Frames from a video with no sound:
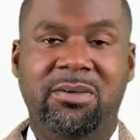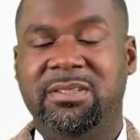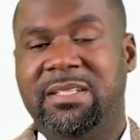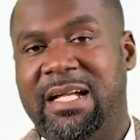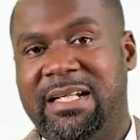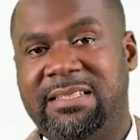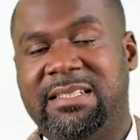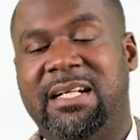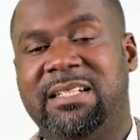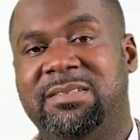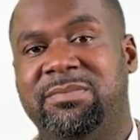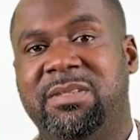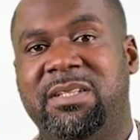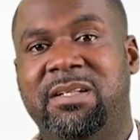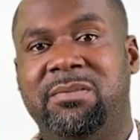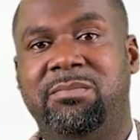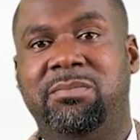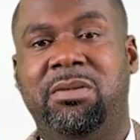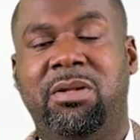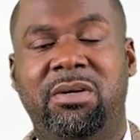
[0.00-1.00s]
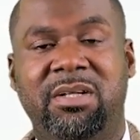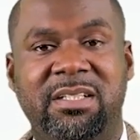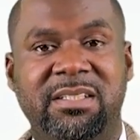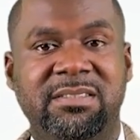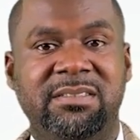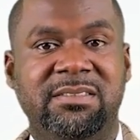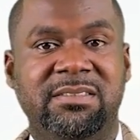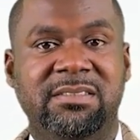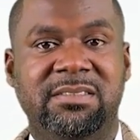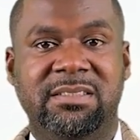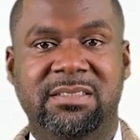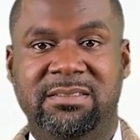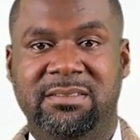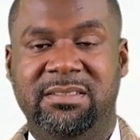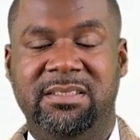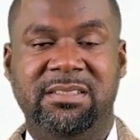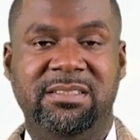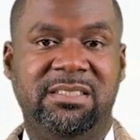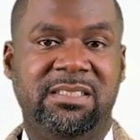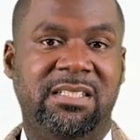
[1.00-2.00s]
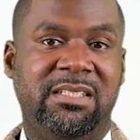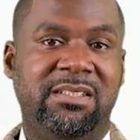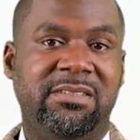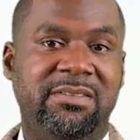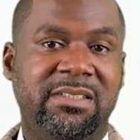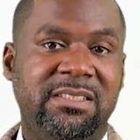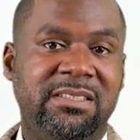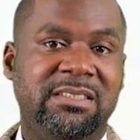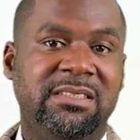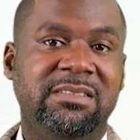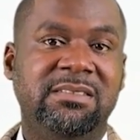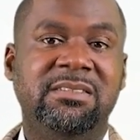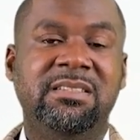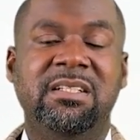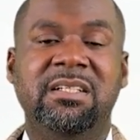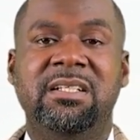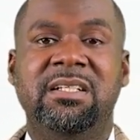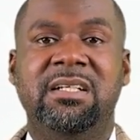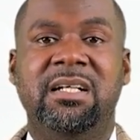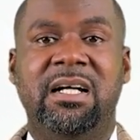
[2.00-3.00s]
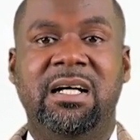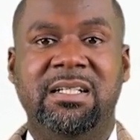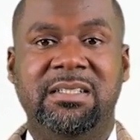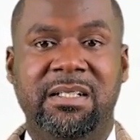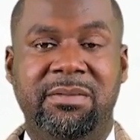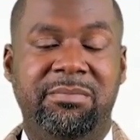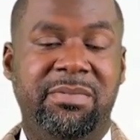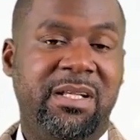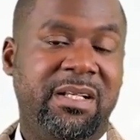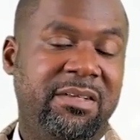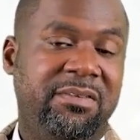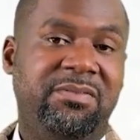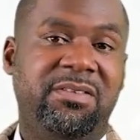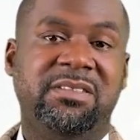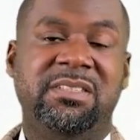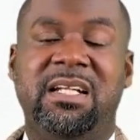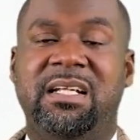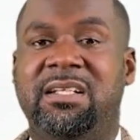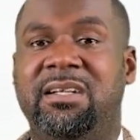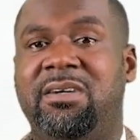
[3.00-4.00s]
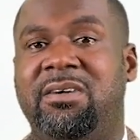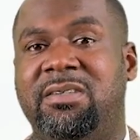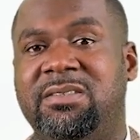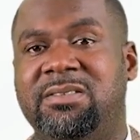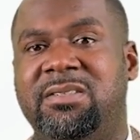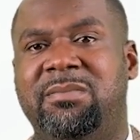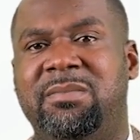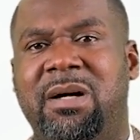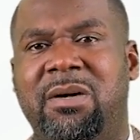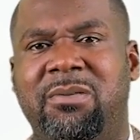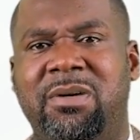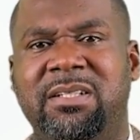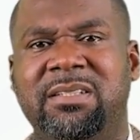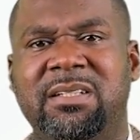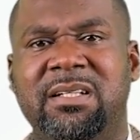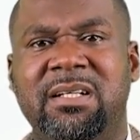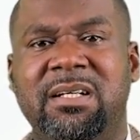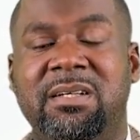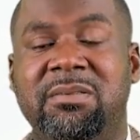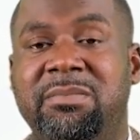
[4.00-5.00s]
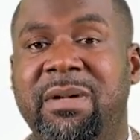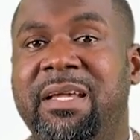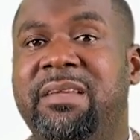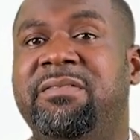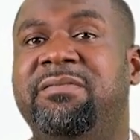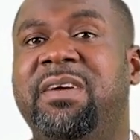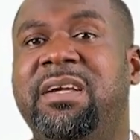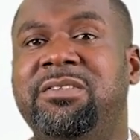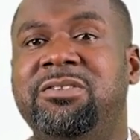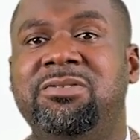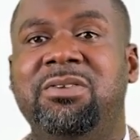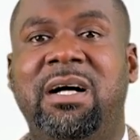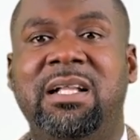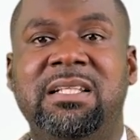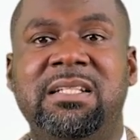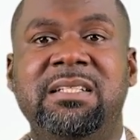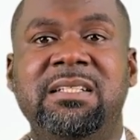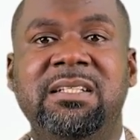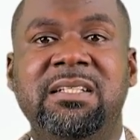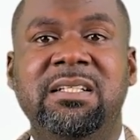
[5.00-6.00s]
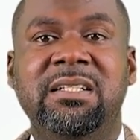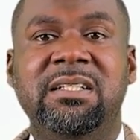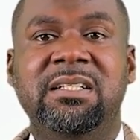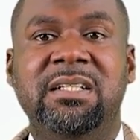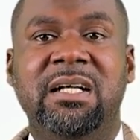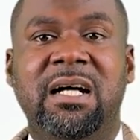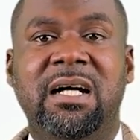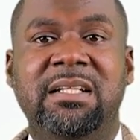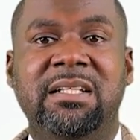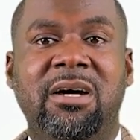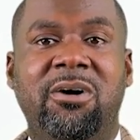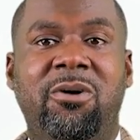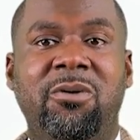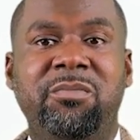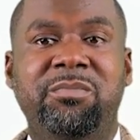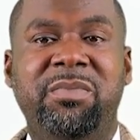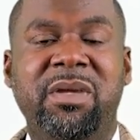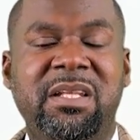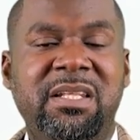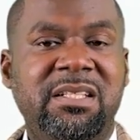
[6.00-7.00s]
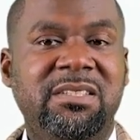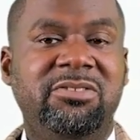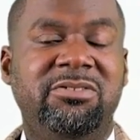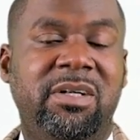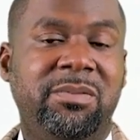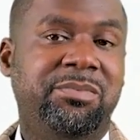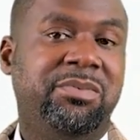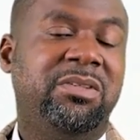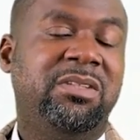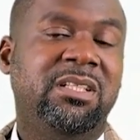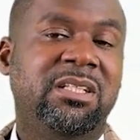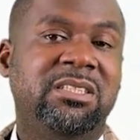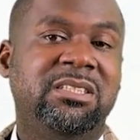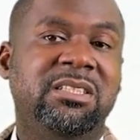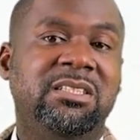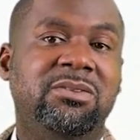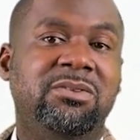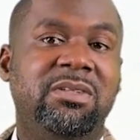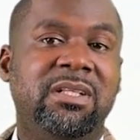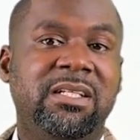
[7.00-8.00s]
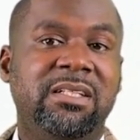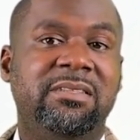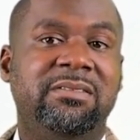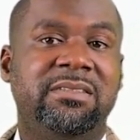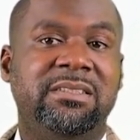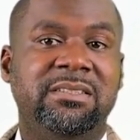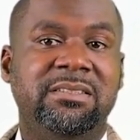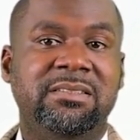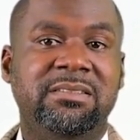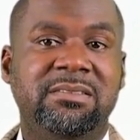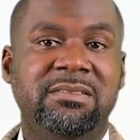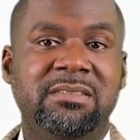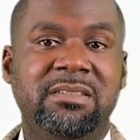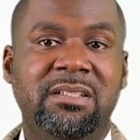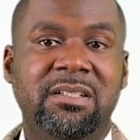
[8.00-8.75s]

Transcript: that has been employed in generating the benefits that the customer wants. But eventually, the company's reputation will increase.